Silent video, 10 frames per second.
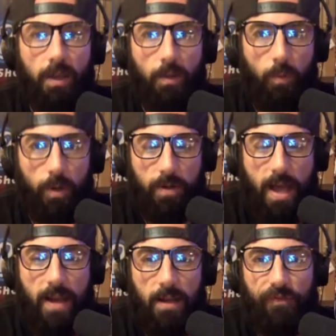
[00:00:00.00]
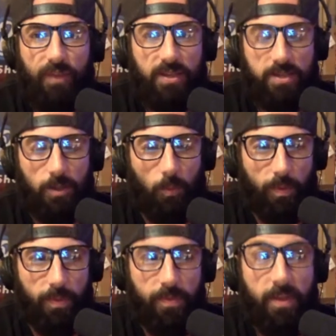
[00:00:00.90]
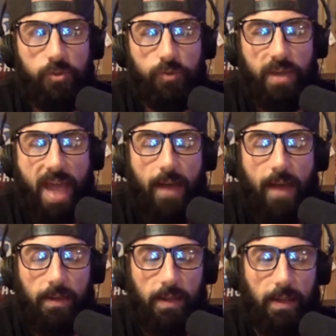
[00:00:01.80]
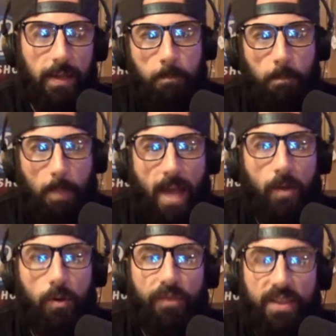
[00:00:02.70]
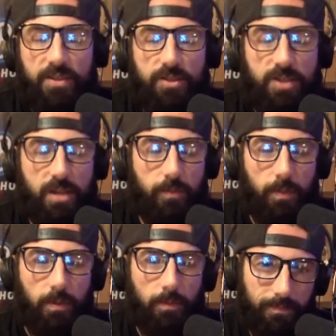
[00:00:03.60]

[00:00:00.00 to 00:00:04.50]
where you're not interfacing with this reality, I don't know if that's achievable.